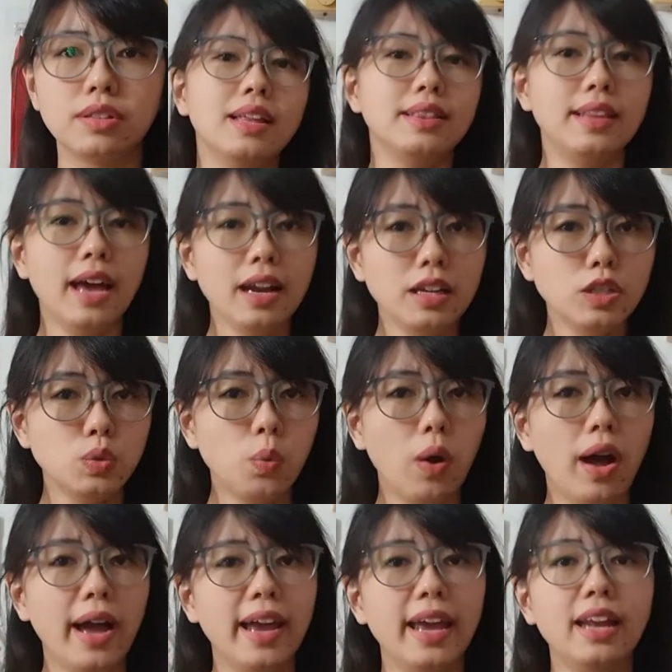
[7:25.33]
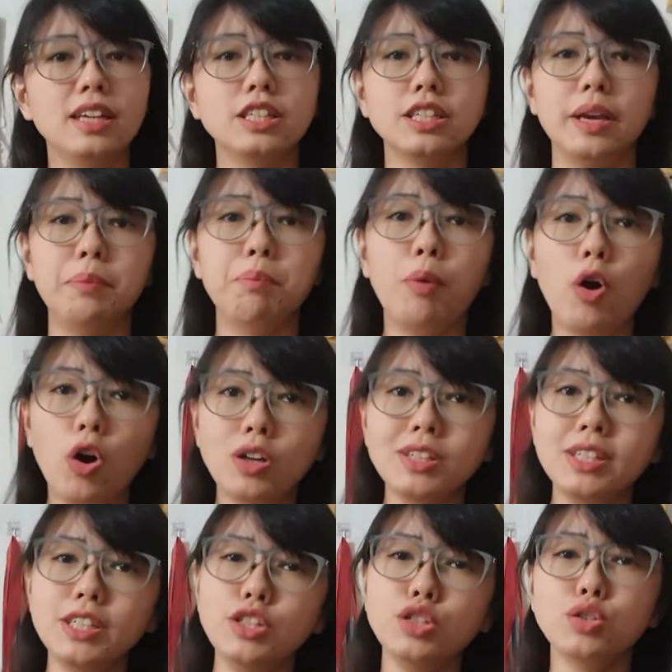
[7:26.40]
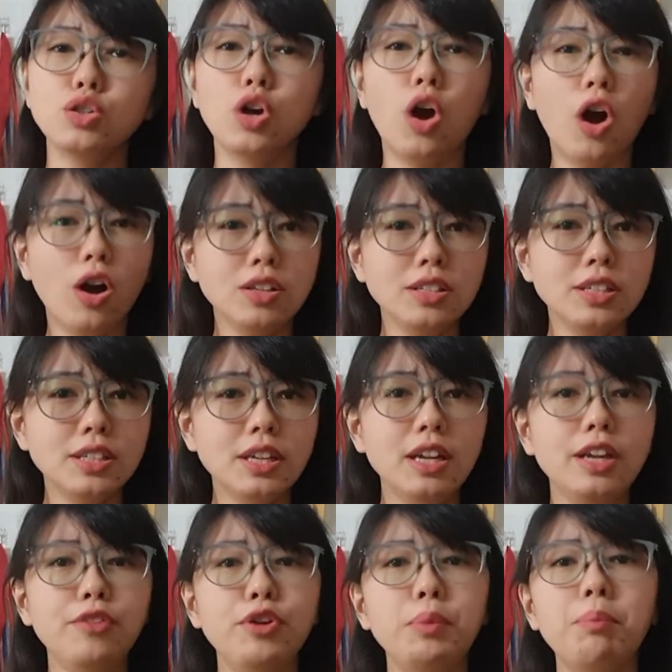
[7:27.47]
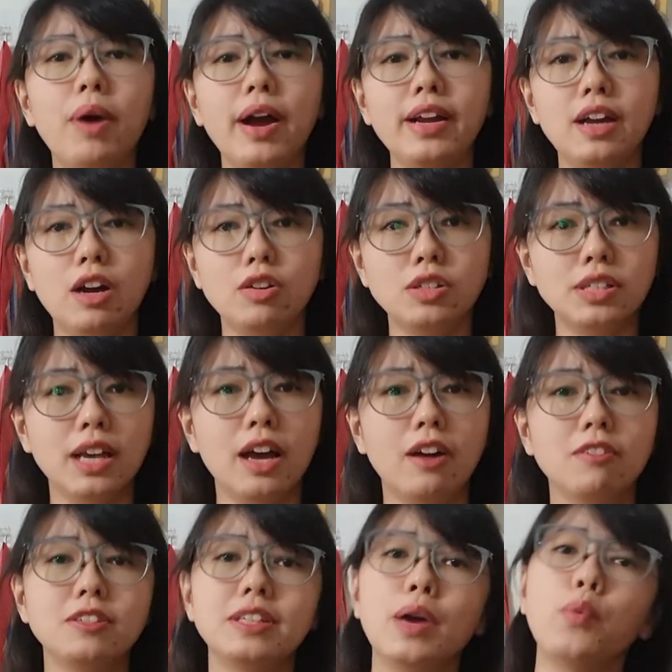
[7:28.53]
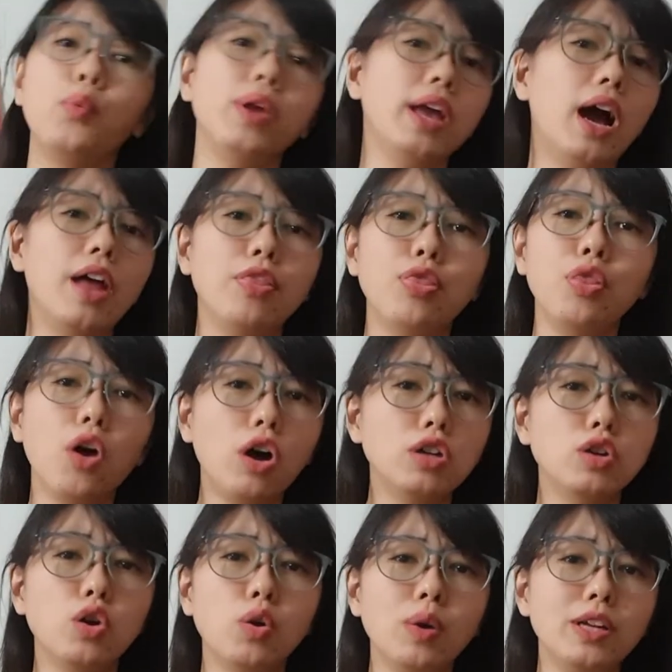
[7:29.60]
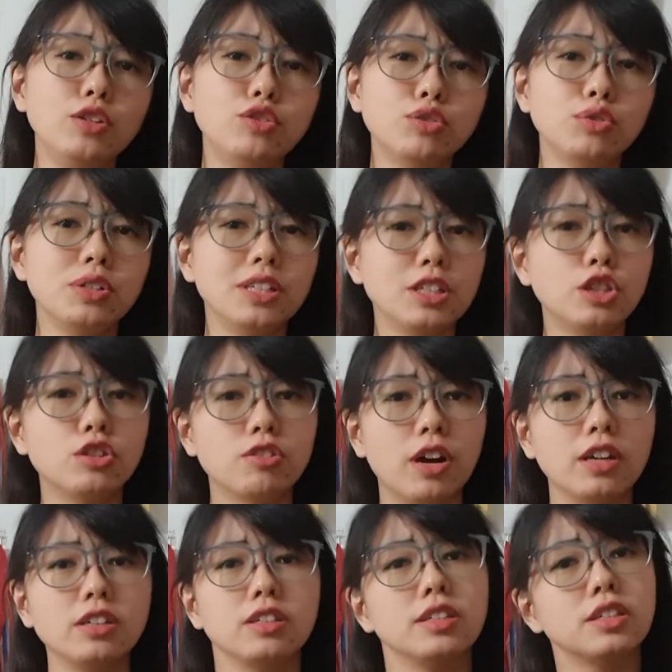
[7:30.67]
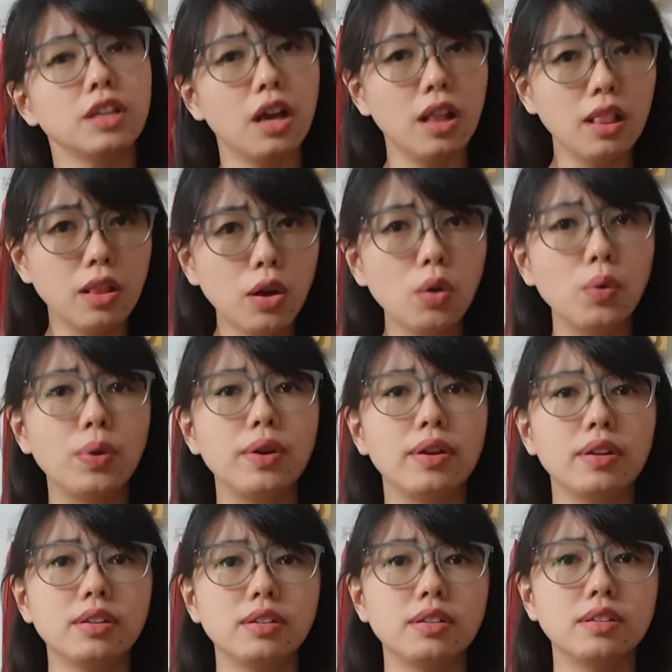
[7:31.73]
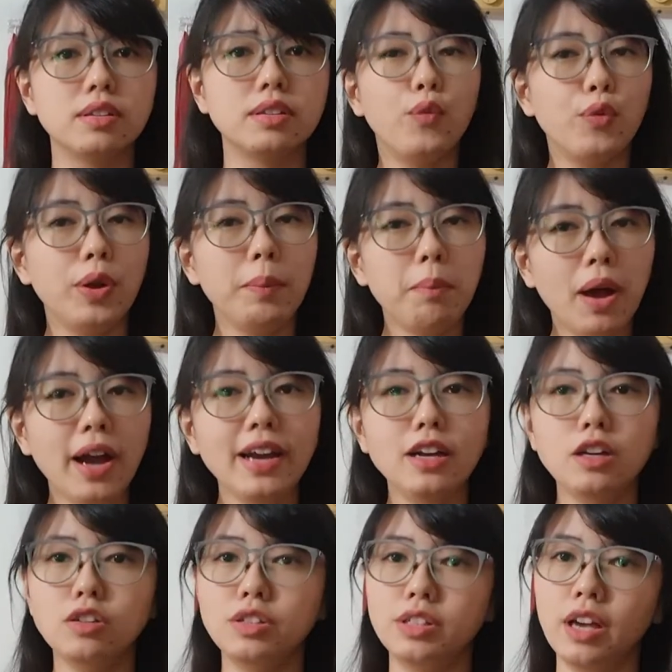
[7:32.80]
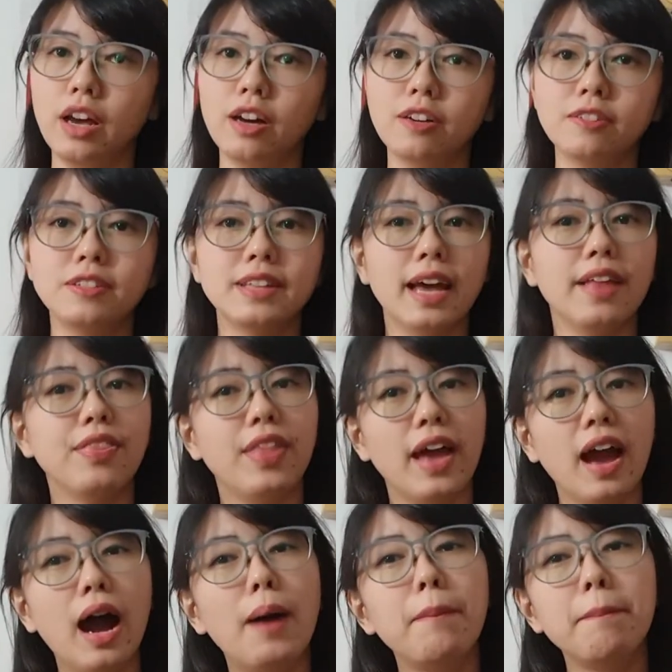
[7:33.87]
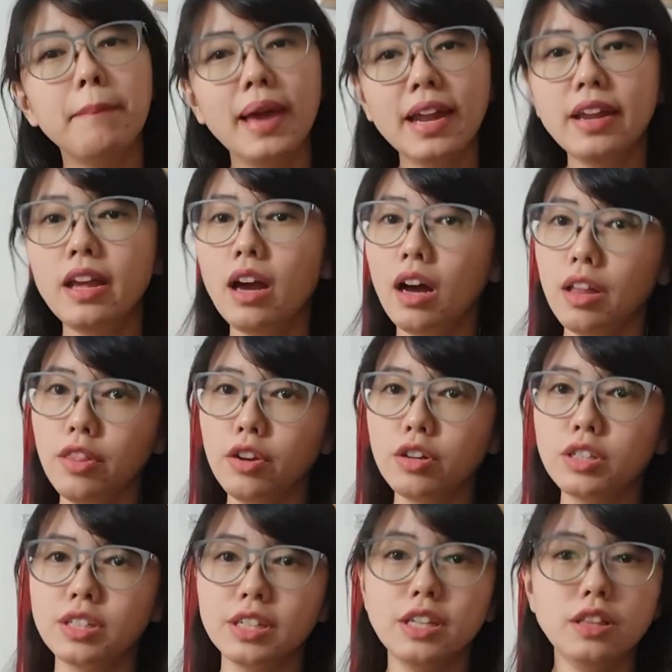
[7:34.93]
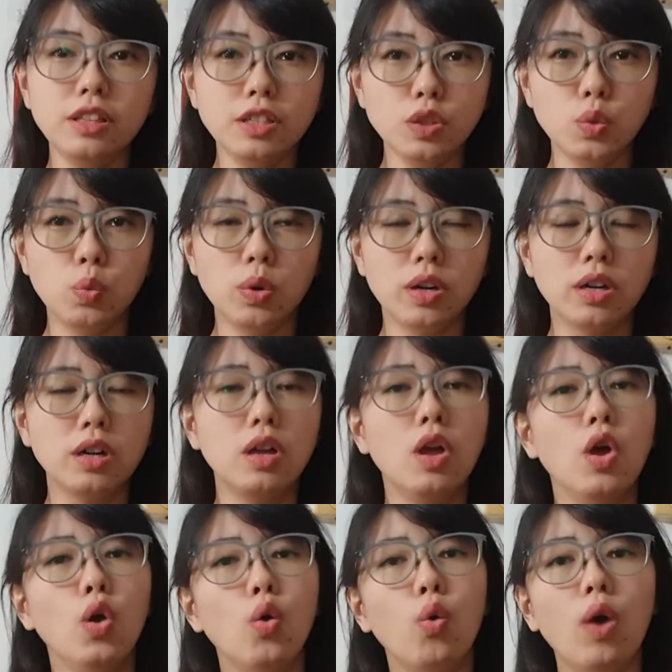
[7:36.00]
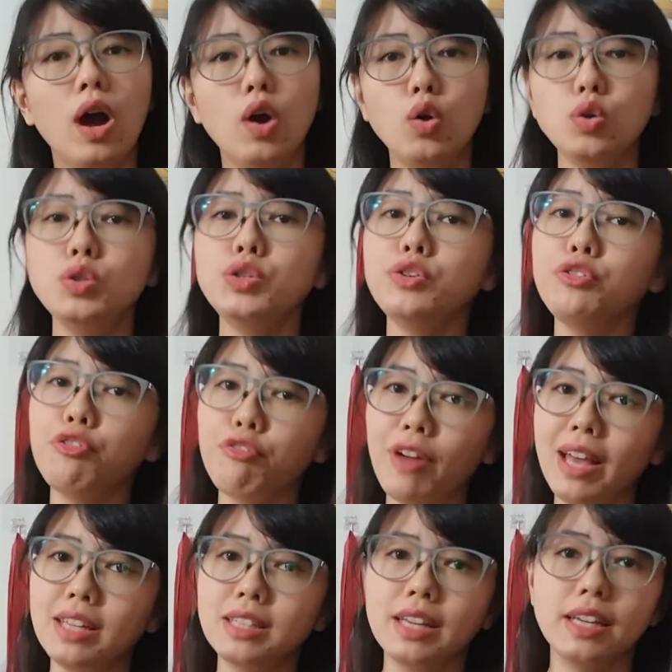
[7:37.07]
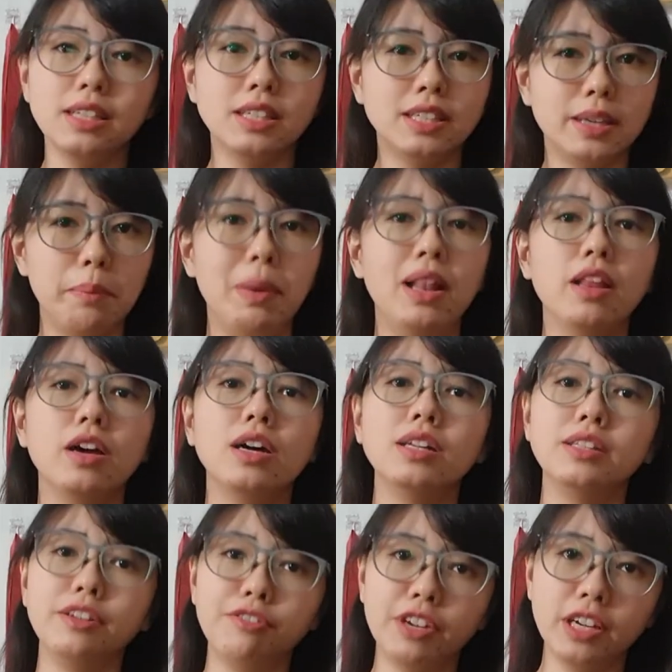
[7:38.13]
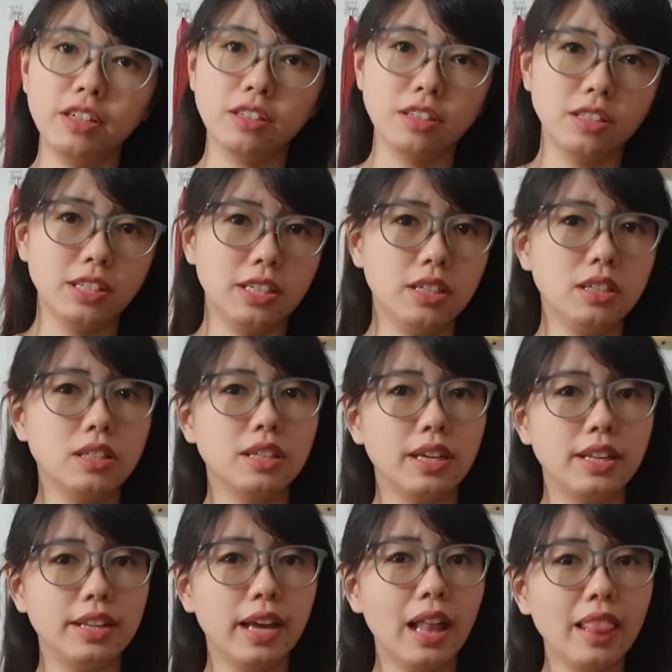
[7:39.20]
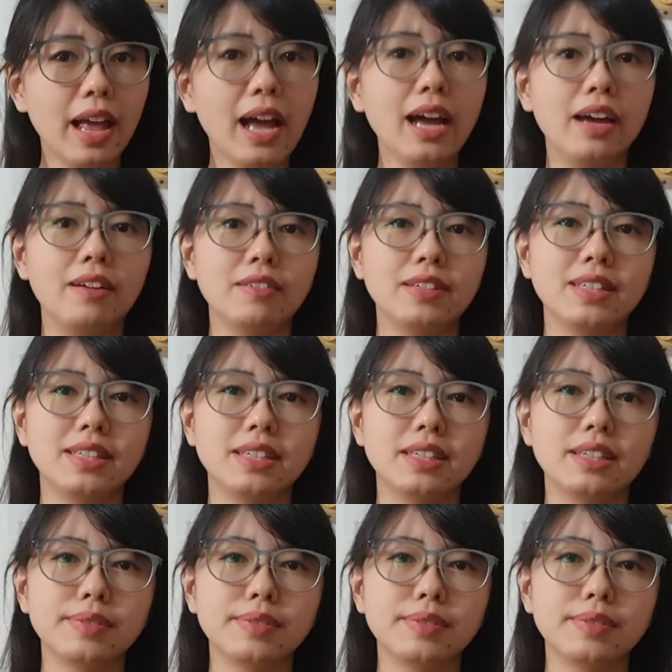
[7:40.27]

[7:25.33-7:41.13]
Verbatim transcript: That is why it is important to constantly remind ourselves that we are not going through these struggles alone. Remind ourselves that there are many others in this world who are also facing similar difficulties in their lives.